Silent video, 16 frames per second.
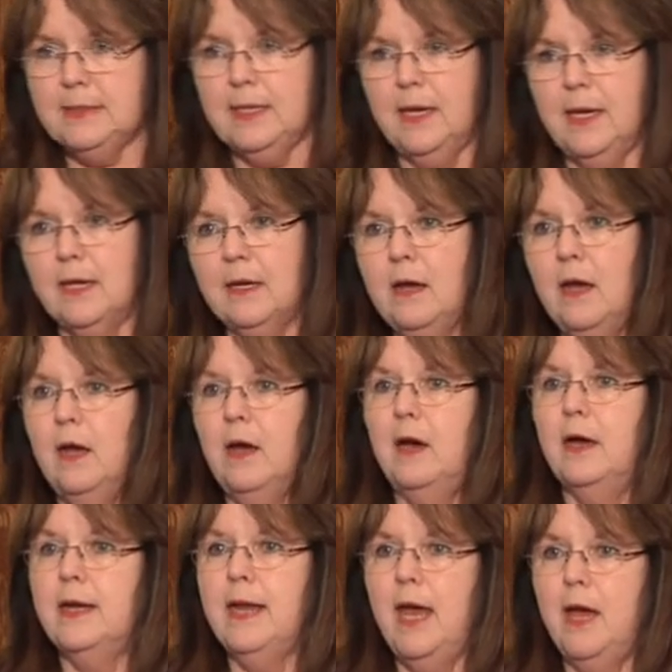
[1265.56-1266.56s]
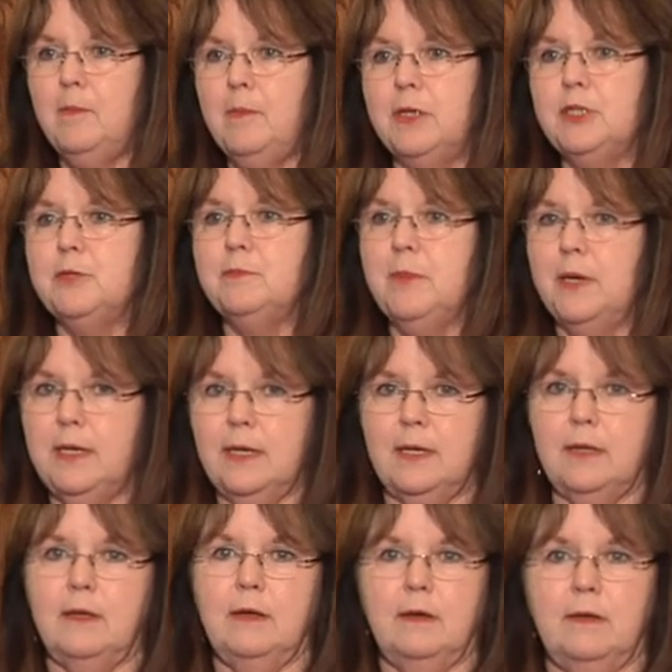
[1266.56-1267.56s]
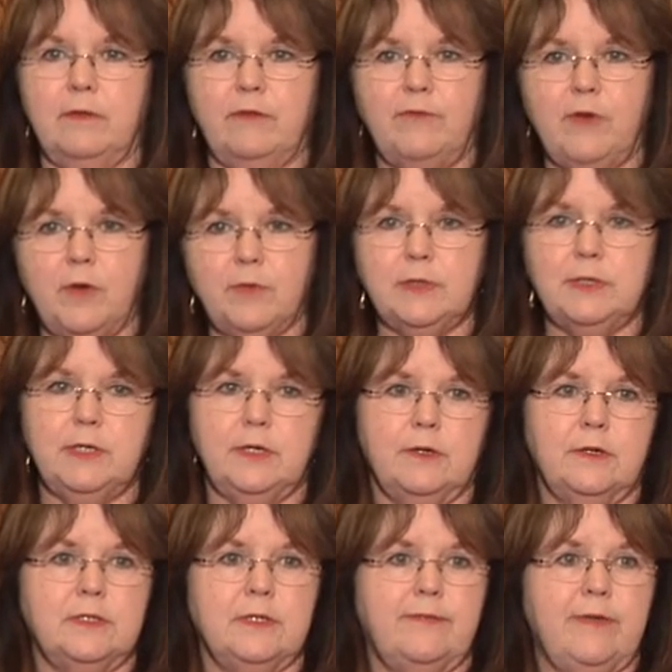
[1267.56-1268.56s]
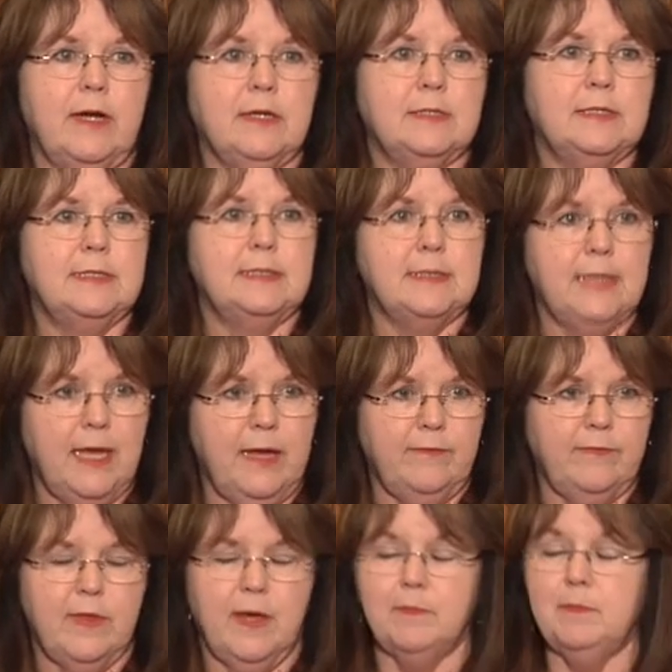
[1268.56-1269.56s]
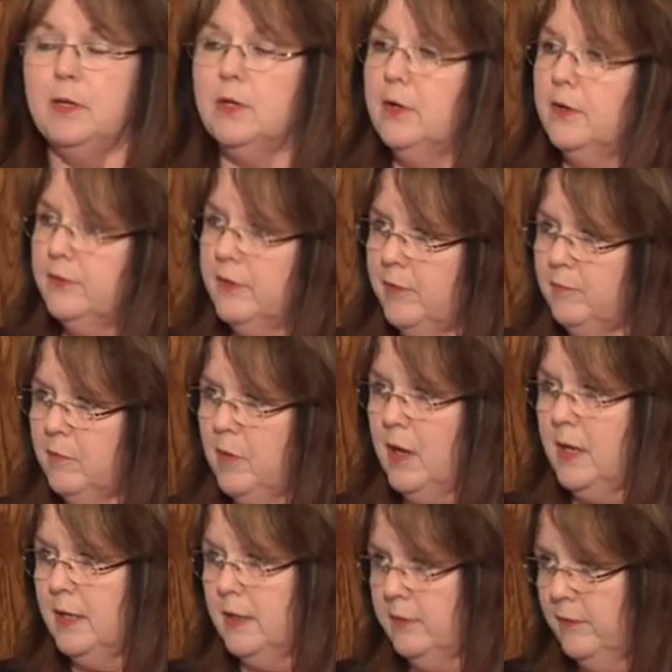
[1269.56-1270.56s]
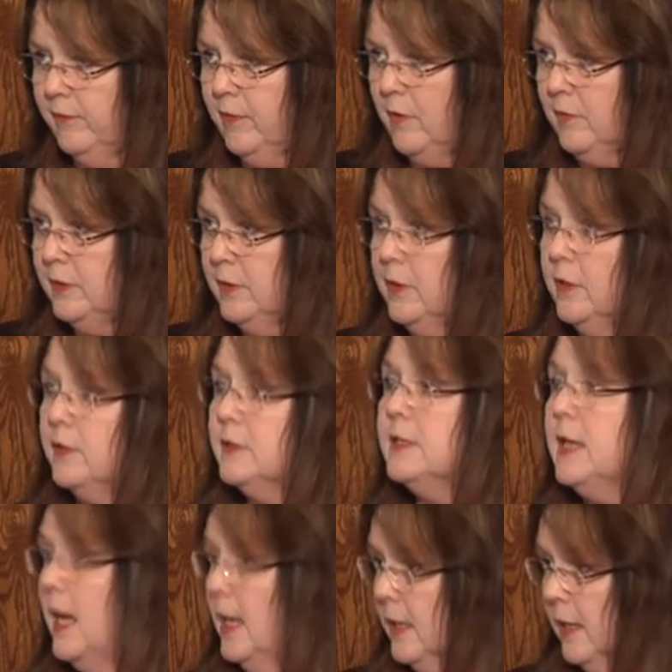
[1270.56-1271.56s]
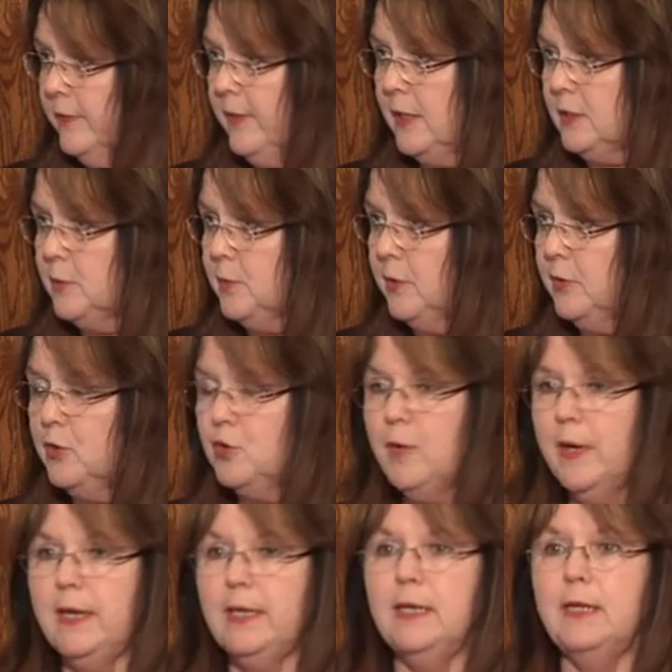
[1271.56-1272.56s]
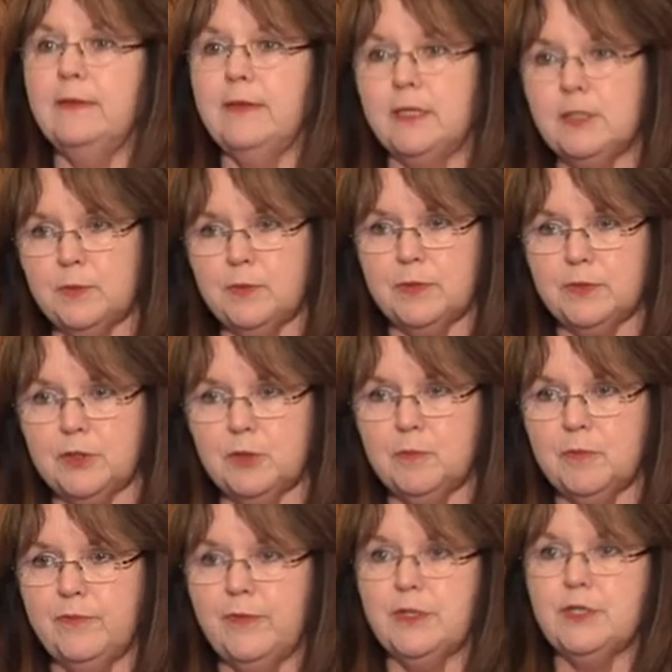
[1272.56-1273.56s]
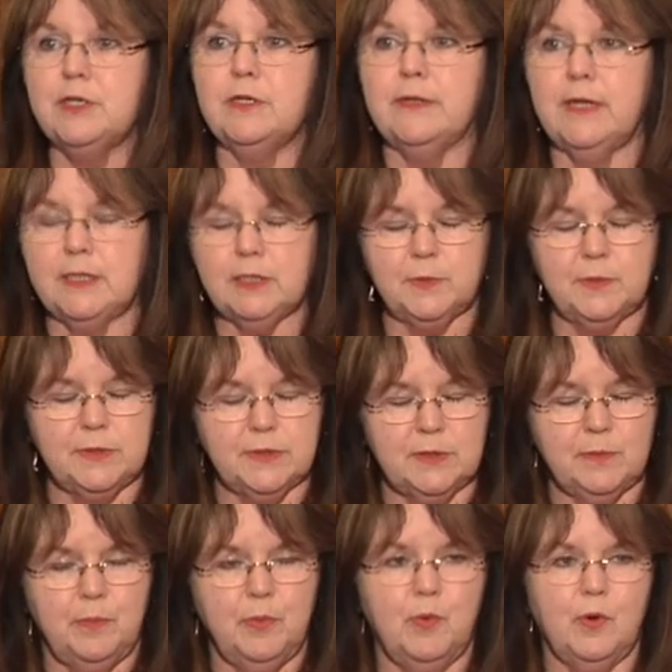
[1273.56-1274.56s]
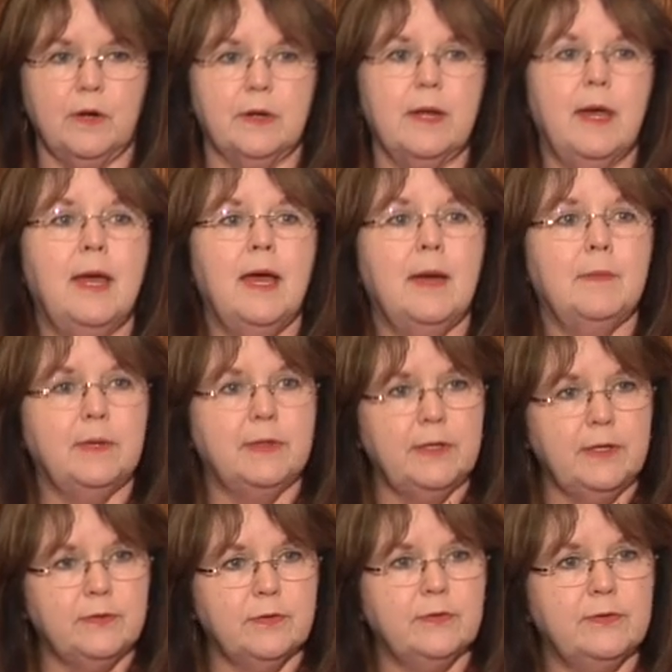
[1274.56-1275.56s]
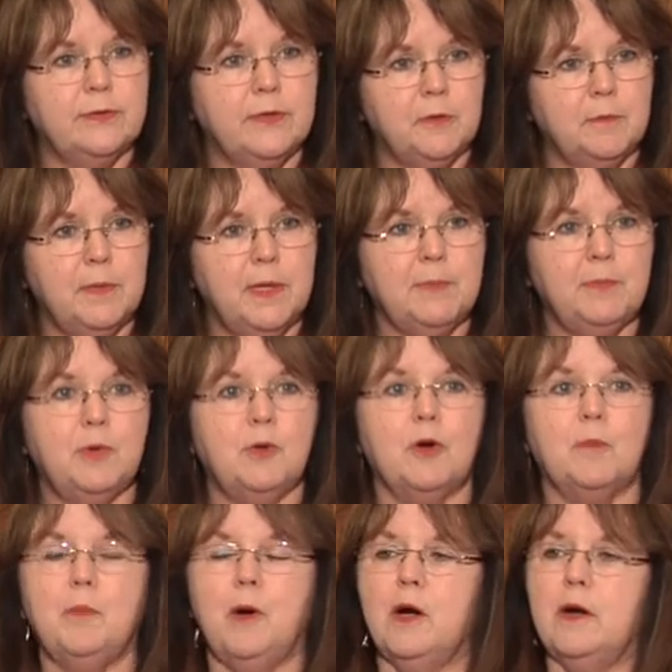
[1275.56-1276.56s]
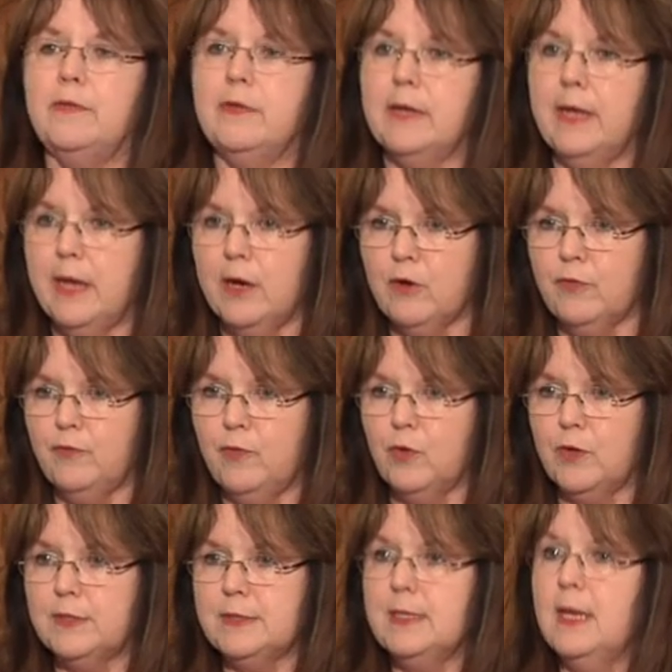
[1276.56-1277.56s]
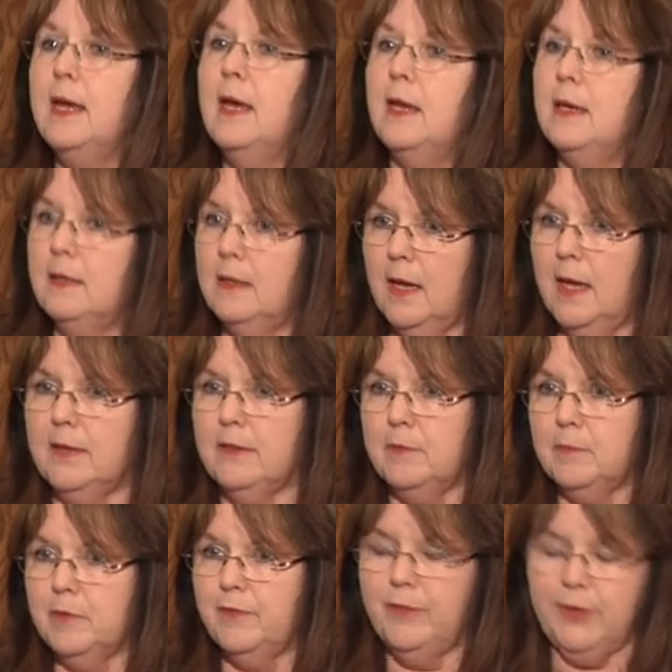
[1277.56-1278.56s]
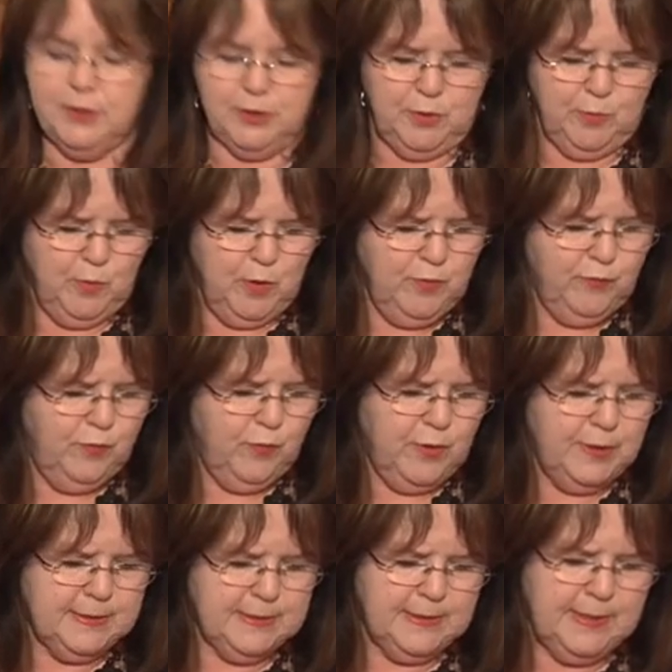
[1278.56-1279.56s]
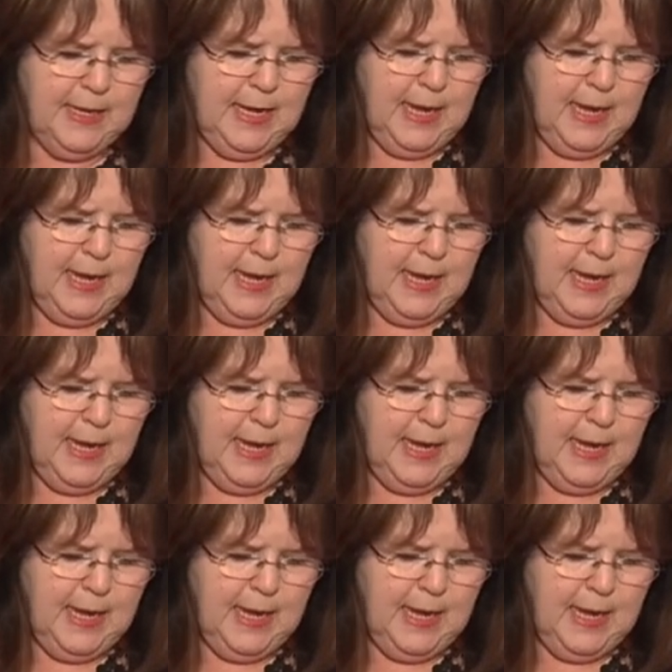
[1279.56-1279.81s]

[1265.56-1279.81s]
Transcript: tag on how much money the volunteers have actually saved them because they've brought in the volunteers. Now that's with training, that's with supervision, that's with support. But these are still people who are part of the care force, not the professional workforce.